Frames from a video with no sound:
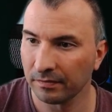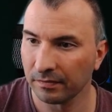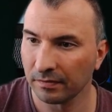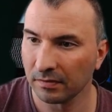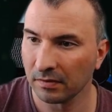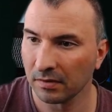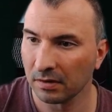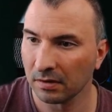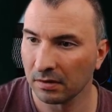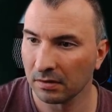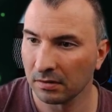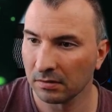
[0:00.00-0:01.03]

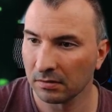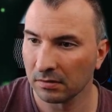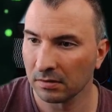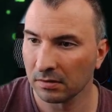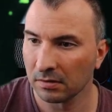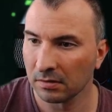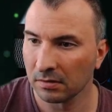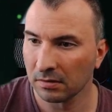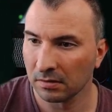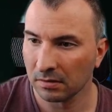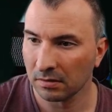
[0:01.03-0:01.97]
Nothing is said.